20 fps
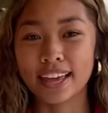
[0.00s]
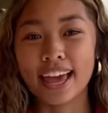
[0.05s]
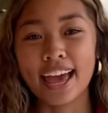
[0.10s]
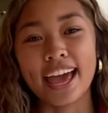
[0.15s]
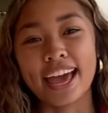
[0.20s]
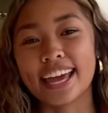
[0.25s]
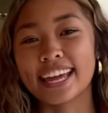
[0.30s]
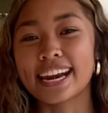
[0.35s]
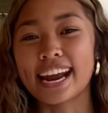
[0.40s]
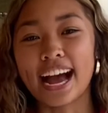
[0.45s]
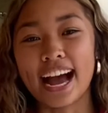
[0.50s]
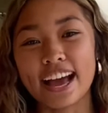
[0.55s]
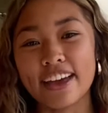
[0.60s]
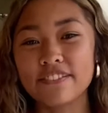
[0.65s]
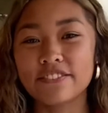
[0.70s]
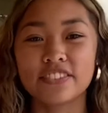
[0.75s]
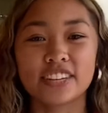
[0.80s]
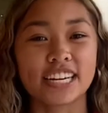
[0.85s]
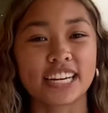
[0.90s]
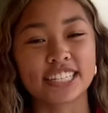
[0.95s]
And I'm
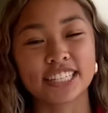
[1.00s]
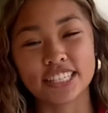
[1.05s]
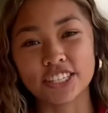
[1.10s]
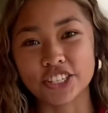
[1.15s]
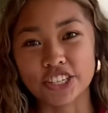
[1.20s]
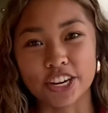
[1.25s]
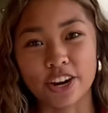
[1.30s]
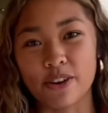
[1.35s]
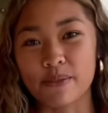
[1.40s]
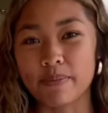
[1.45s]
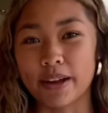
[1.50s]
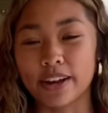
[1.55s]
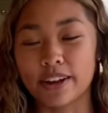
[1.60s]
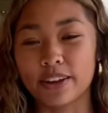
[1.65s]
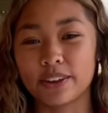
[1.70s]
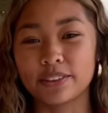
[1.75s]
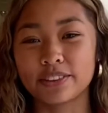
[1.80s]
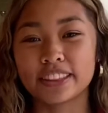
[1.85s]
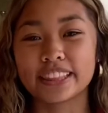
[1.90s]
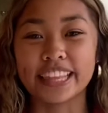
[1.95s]
Vanessa Jin on Pago.
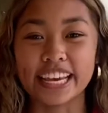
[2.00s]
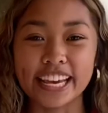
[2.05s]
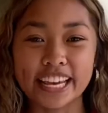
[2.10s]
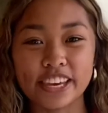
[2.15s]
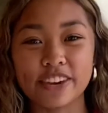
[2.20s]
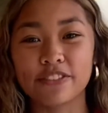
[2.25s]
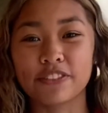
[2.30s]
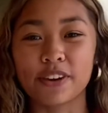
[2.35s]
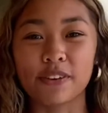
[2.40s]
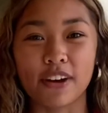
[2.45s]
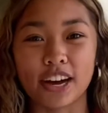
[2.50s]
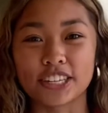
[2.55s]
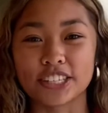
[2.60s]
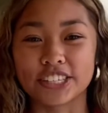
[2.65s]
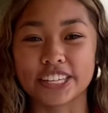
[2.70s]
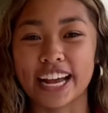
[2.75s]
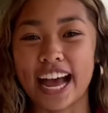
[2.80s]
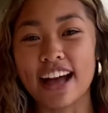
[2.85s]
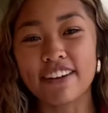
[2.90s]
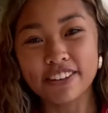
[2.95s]
Thank you for
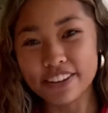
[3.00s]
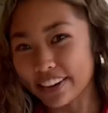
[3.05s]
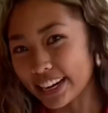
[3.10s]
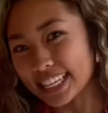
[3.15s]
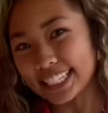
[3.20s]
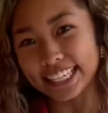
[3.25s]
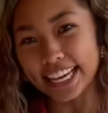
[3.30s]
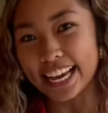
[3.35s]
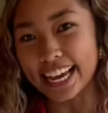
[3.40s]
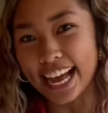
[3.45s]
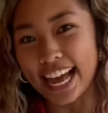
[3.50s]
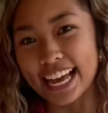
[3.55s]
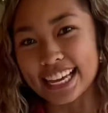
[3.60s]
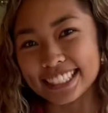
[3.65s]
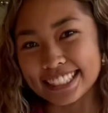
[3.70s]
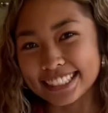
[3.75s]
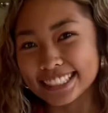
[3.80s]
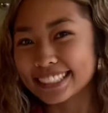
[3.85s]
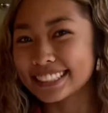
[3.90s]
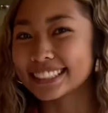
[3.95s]
watching. Have a great day,
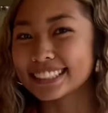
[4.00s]
guys.